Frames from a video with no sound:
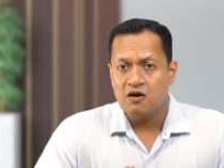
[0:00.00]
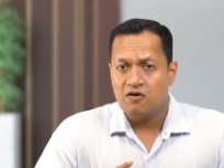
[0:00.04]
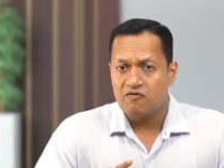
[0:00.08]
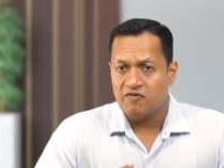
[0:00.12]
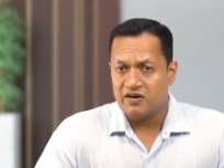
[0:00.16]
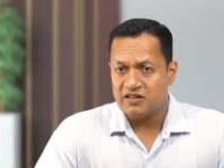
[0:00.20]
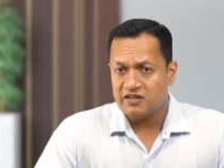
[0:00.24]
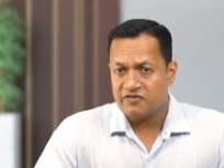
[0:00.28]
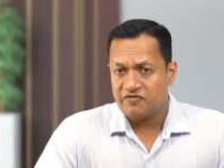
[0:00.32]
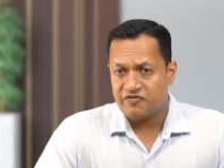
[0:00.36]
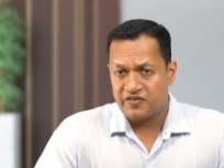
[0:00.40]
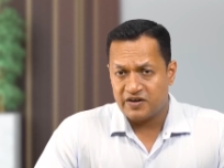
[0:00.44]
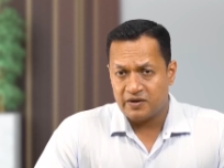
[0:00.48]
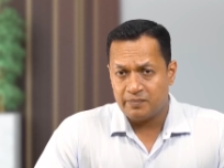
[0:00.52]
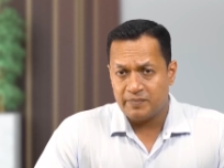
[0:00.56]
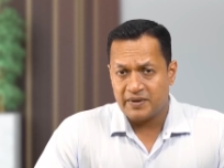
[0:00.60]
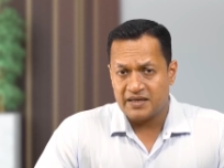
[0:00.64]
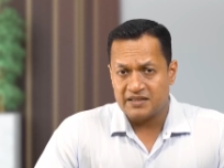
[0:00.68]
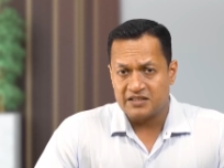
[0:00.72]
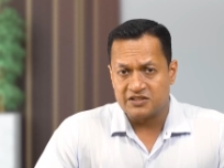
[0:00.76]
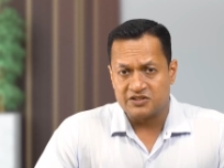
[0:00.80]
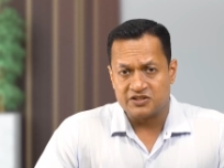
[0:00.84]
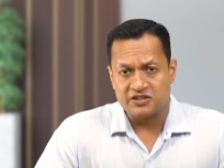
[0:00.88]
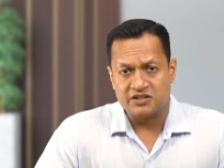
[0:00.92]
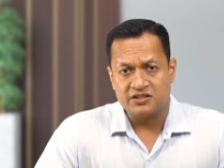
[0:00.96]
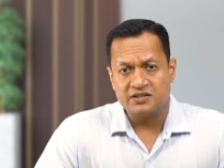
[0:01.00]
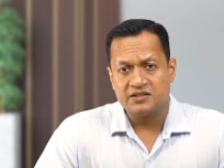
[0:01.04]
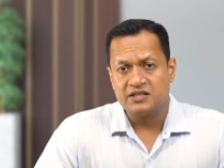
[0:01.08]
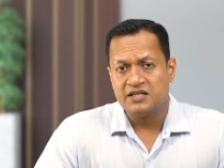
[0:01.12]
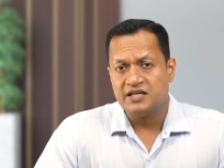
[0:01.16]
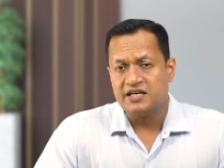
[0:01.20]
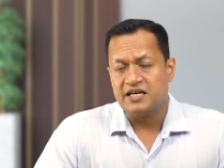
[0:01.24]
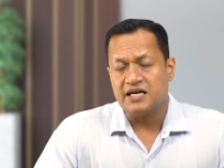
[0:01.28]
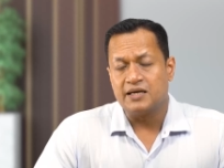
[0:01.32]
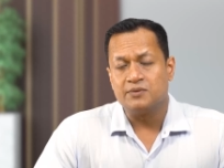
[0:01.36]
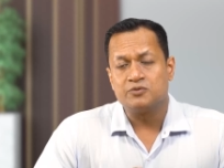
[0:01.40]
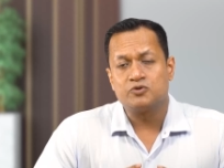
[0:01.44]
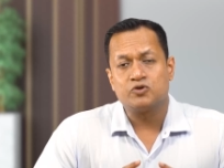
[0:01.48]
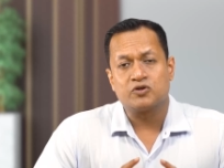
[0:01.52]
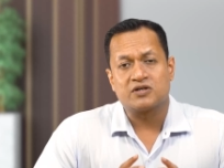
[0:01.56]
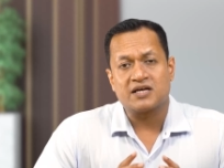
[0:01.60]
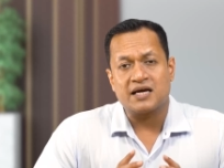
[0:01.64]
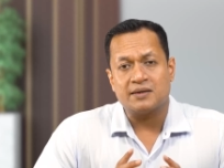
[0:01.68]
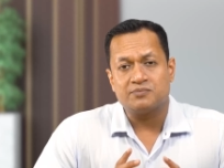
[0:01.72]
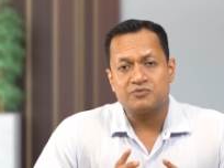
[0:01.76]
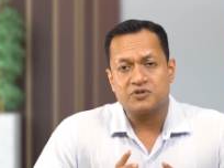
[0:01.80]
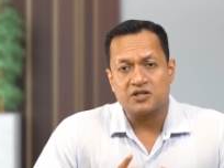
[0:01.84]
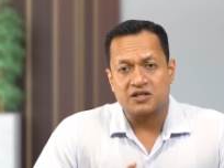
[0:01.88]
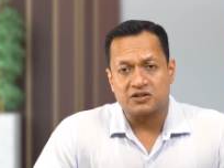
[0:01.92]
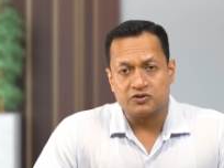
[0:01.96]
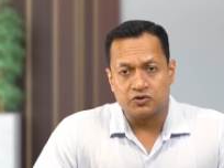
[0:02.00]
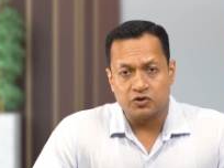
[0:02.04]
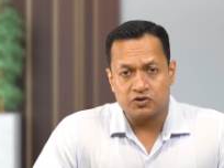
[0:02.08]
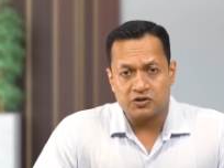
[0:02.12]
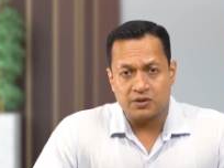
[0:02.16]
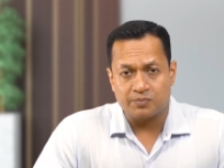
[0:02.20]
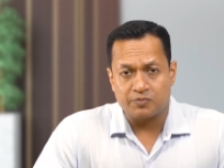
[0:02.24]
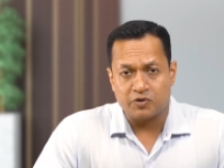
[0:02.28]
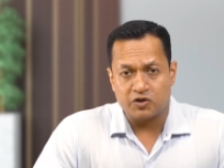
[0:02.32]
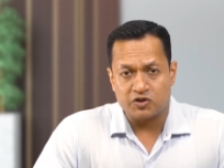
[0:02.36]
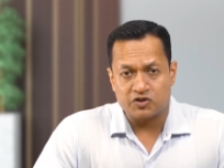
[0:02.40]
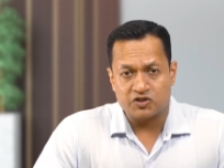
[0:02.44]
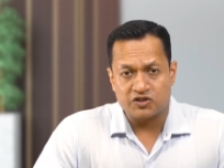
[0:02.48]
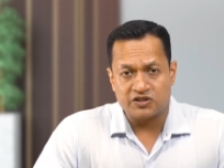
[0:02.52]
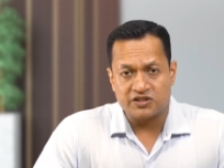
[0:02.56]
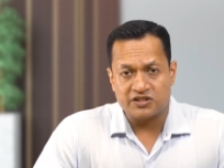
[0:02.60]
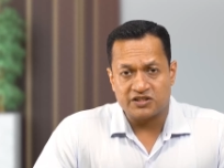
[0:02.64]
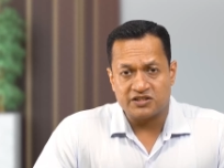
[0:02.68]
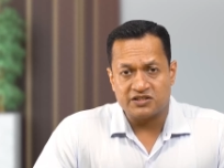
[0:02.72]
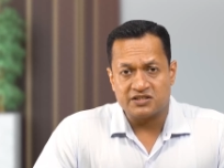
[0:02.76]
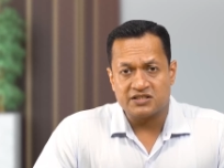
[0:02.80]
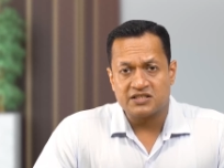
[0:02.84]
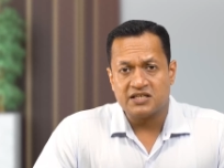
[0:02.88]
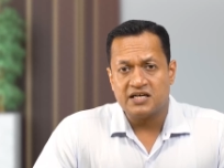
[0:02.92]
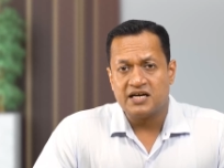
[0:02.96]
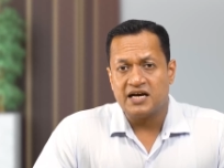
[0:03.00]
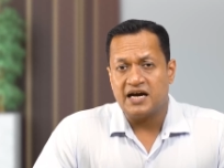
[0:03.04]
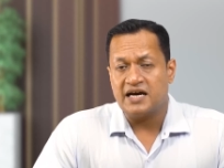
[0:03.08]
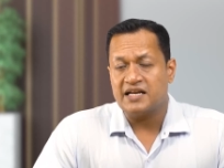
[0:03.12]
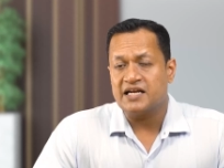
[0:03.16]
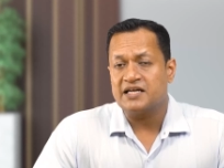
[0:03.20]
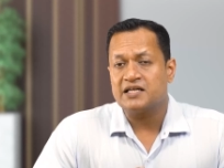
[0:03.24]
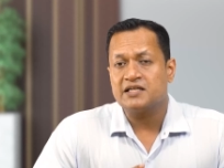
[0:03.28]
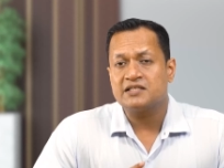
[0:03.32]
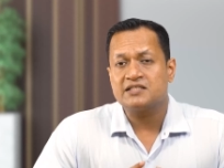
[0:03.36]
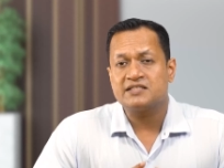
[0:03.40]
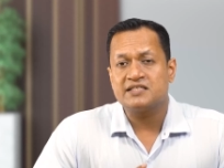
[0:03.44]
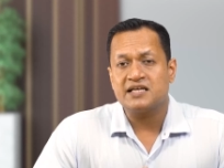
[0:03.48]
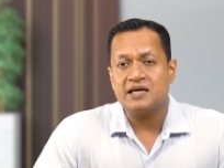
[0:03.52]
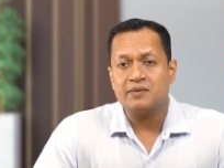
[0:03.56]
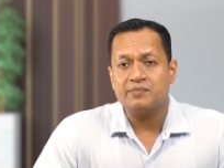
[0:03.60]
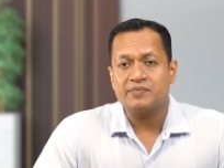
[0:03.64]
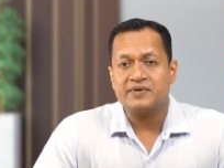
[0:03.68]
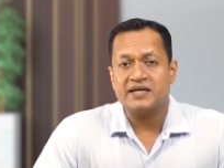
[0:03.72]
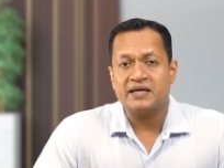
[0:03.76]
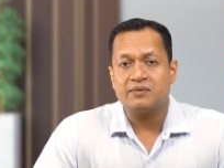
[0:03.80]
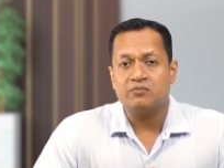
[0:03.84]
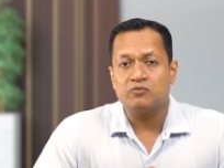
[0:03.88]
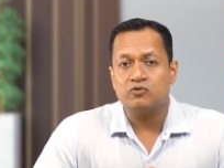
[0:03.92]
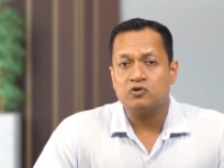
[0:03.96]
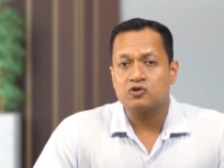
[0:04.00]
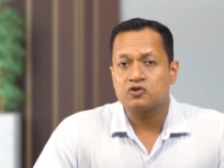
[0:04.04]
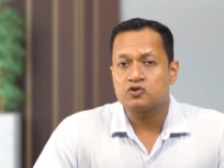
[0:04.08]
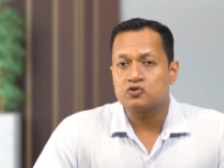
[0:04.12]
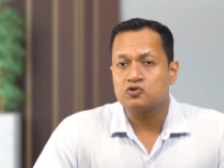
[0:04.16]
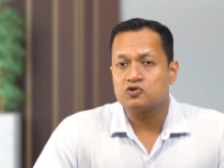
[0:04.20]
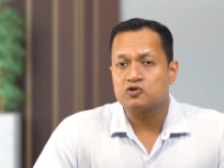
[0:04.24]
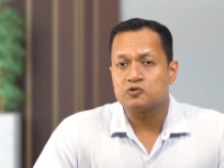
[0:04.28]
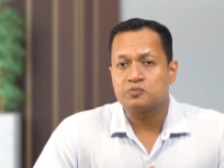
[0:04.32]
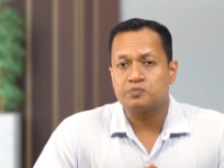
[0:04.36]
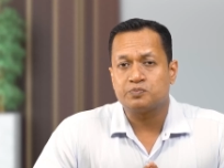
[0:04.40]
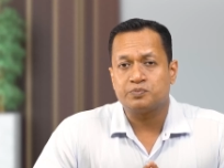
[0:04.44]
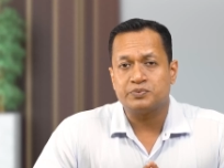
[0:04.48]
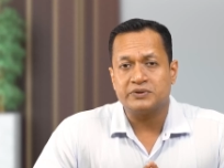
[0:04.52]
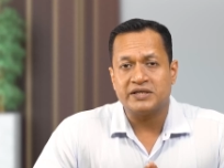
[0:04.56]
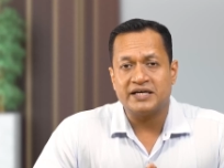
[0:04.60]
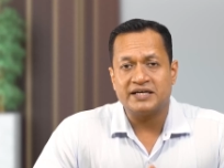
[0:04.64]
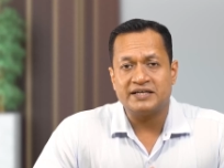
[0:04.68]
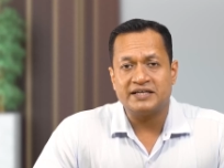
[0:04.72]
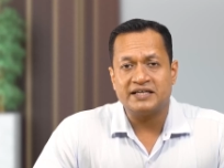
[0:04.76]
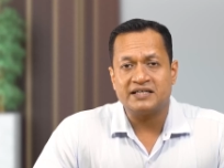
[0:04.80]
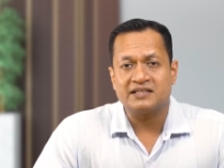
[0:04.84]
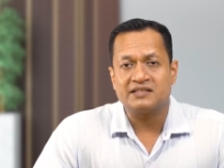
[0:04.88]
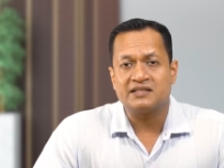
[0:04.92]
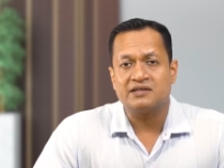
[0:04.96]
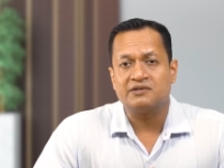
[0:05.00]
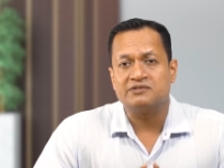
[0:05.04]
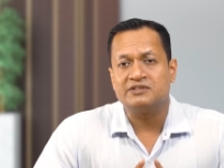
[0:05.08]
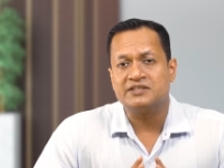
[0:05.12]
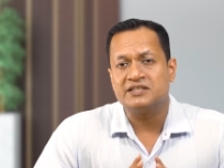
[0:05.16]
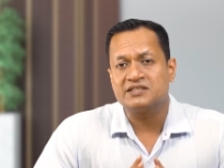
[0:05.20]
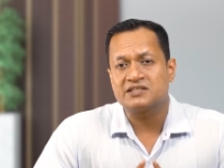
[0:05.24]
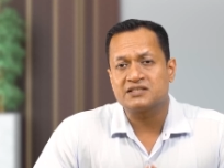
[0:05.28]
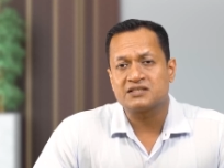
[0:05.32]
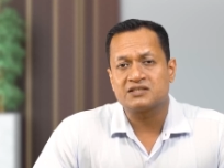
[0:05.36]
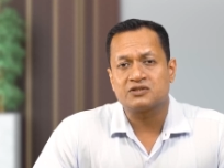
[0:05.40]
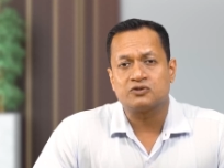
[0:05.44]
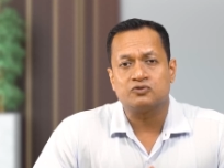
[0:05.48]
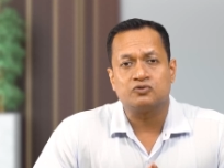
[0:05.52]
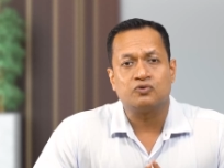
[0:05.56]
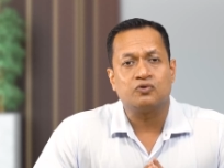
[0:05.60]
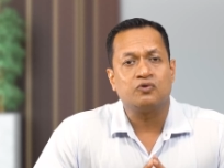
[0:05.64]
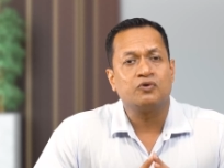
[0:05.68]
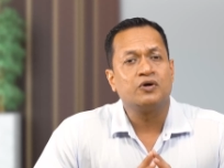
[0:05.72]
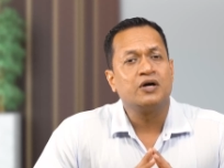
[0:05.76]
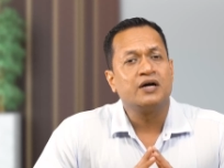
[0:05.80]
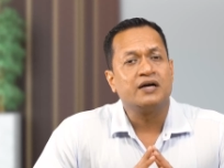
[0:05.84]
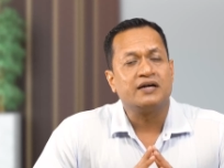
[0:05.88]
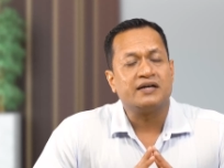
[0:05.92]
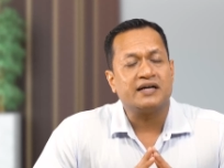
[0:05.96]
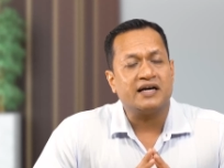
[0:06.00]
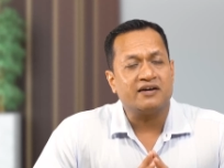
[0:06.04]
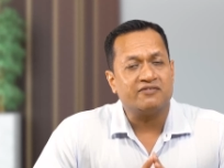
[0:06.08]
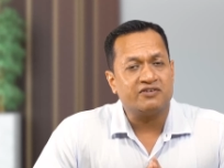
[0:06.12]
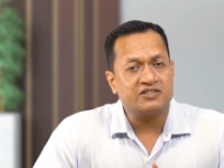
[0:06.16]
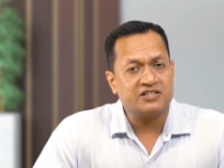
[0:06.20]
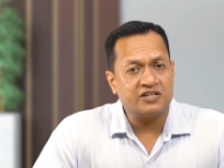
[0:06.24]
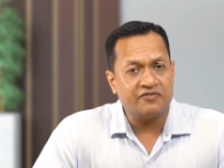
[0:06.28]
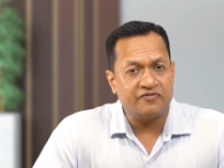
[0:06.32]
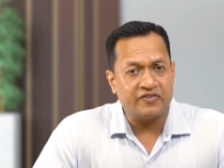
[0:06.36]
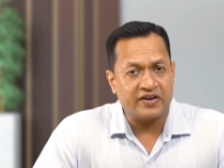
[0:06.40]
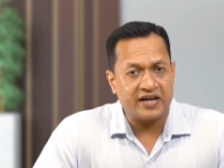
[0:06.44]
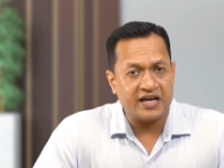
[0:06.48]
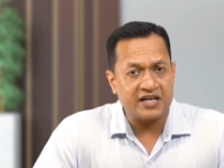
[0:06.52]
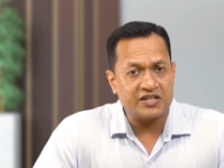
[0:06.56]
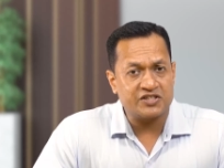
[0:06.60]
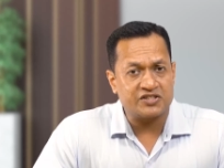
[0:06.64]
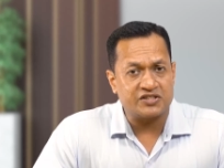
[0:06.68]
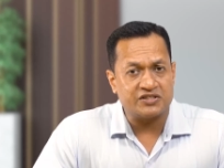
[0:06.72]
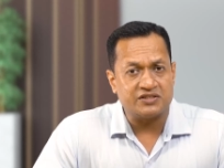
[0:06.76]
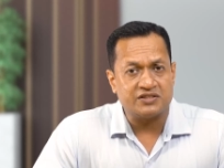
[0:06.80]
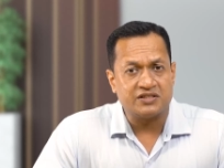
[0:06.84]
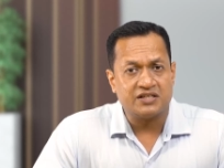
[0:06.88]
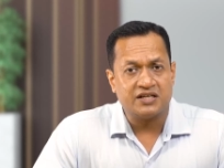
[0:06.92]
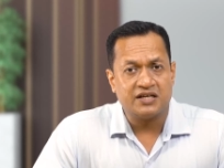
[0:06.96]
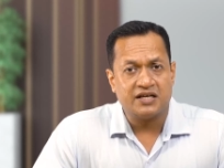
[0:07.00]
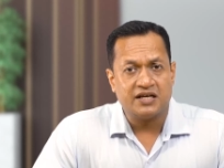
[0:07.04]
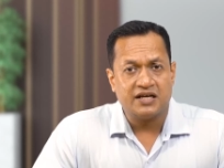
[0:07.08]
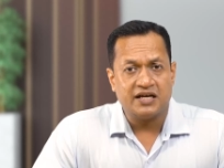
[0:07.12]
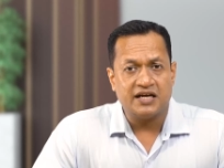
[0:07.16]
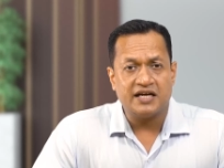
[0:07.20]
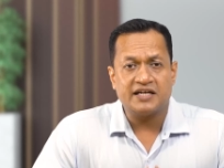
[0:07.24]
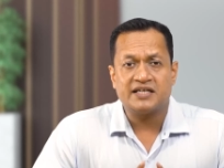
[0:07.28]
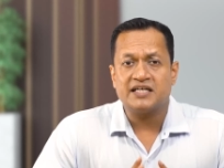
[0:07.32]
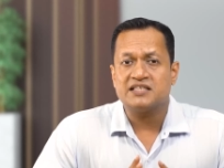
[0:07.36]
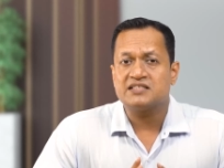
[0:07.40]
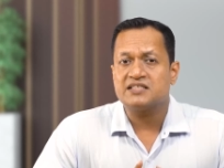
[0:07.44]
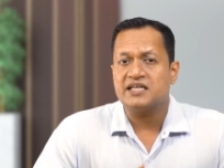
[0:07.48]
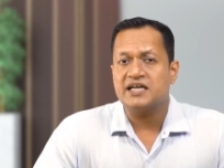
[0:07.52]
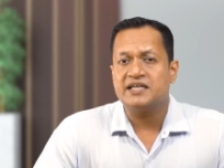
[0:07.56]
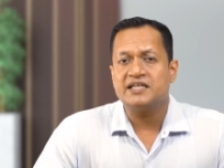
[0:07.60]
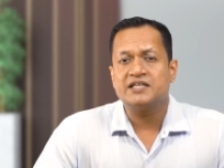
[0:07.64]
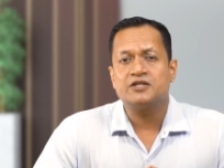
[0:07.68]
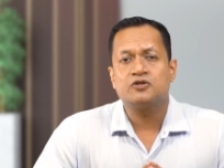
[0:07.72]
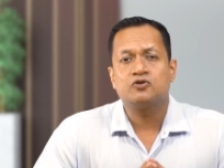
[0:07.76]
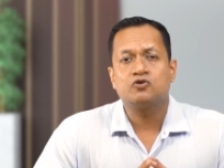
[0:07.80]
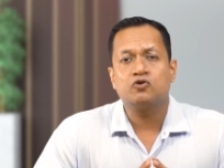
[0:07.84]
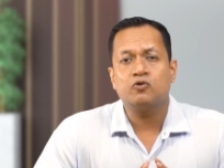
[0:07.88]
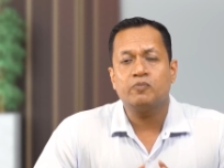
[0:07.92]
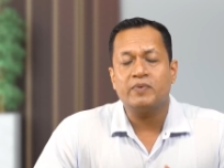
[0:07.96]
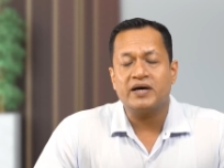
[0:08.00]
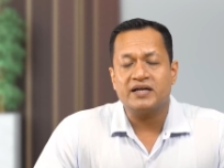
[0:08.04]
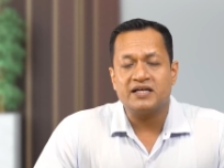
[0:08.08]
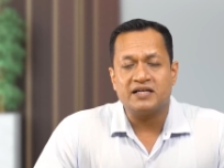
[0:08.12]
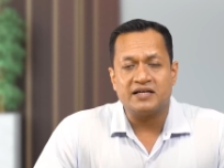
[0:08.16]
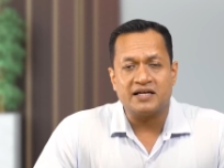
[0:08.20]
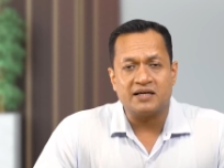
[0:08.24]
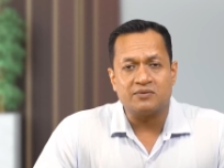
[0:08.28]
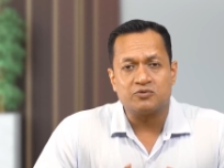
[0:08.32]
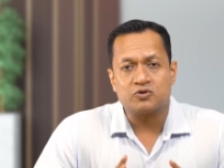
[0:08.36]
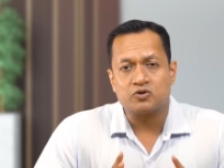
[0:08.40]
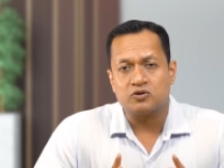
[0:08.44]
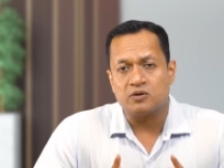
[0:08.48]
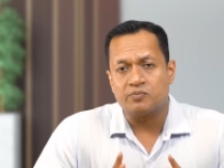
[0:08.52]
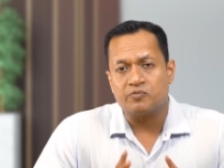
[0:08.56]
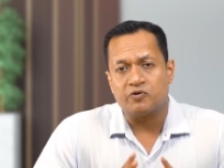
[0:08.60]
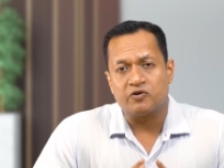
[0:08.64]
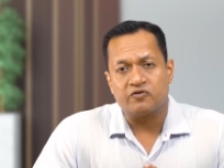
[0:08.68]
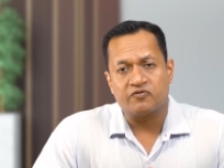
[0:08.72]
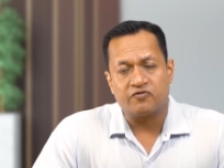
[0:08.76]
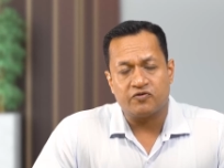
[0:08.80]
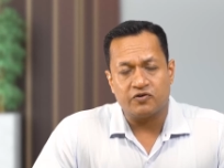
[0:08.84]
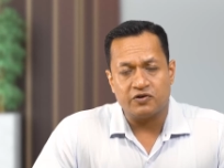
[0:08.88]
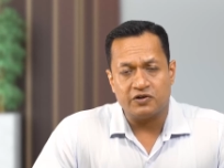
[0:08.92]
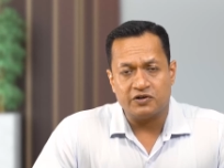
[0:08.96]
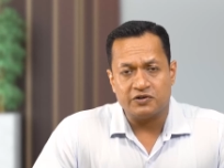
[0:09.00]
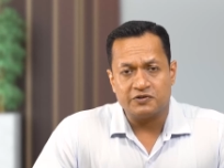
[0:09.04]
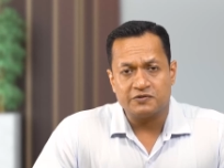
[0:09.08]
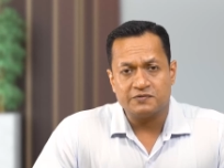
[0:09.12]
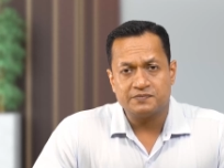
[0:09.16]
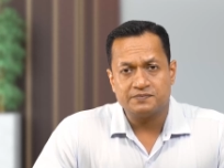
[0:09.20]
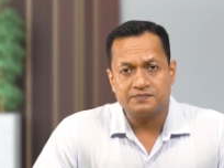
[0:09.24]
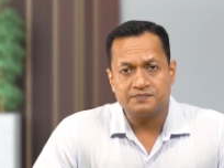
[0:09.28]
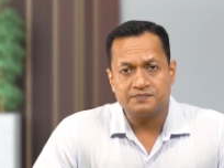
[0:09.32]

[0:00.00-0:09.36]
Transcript: While the fund manager aims to capture growth opportunities and at the same time looks to spreading the risk through diversification, it has added too many names to the portfolio.